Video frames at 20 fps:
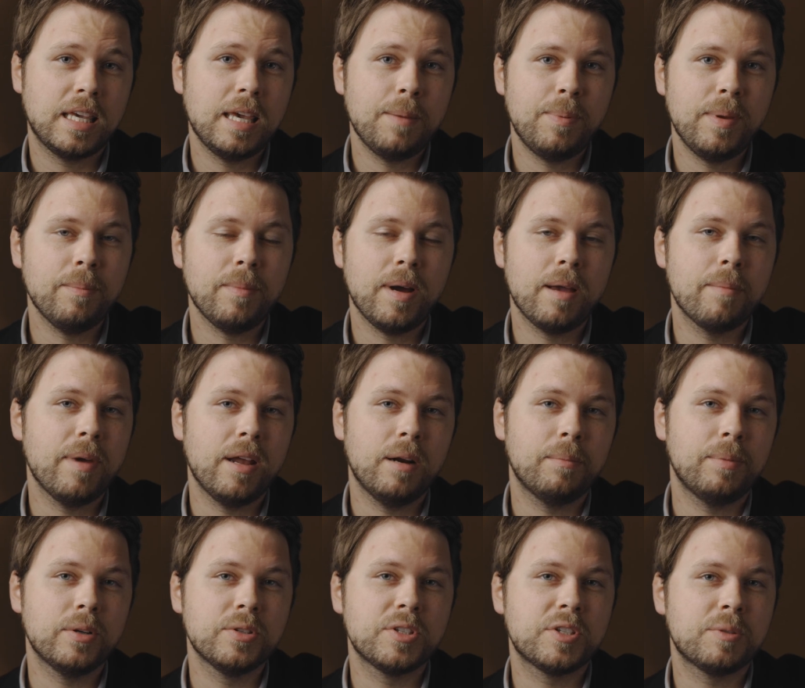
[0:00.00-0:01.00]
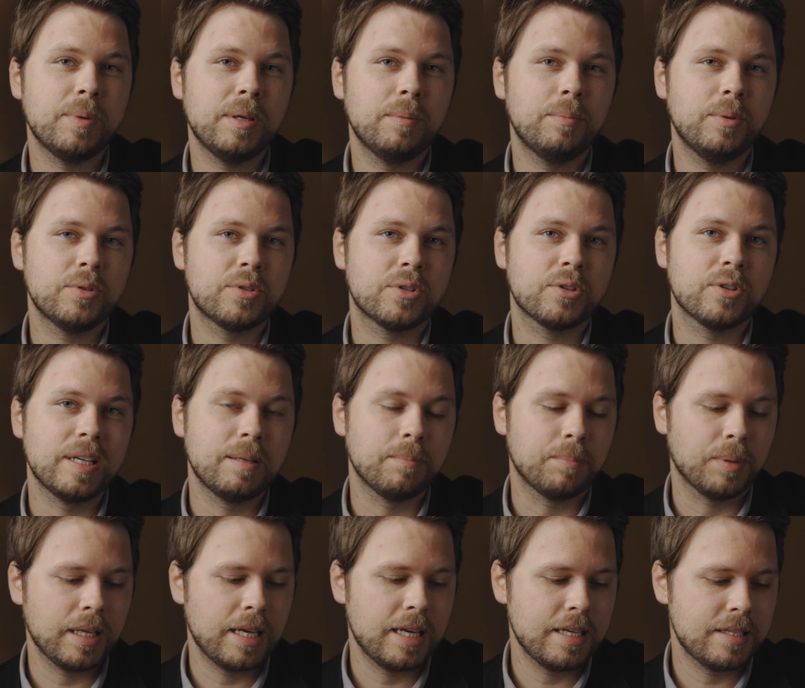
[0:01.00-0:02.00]
Keeping my Metabones speed booster in
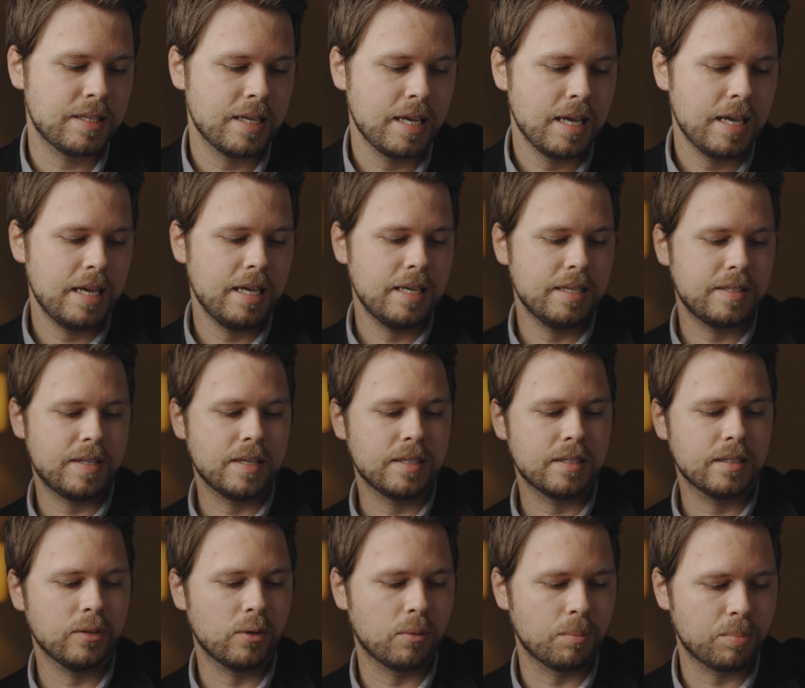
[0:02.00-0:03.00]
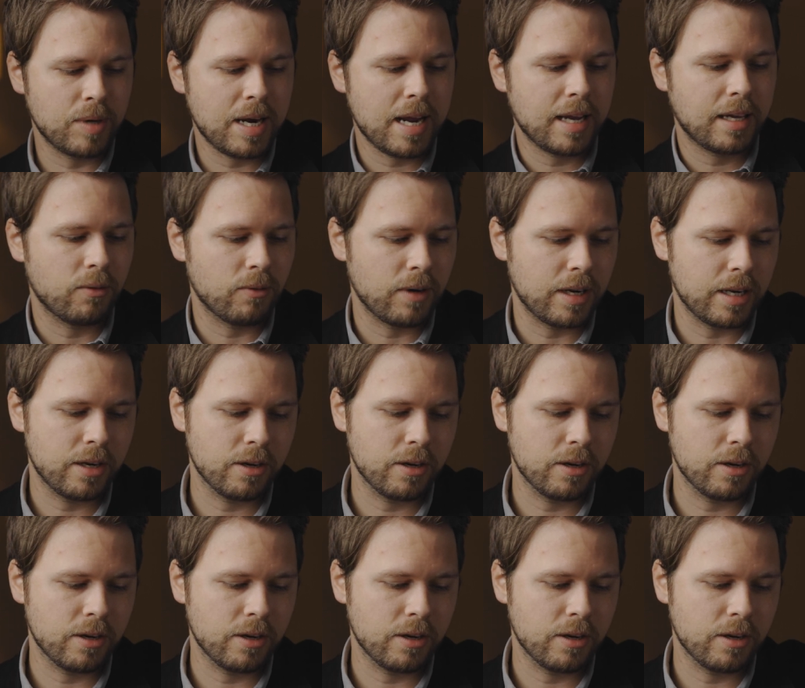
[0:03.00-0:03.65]
place is this little bracket right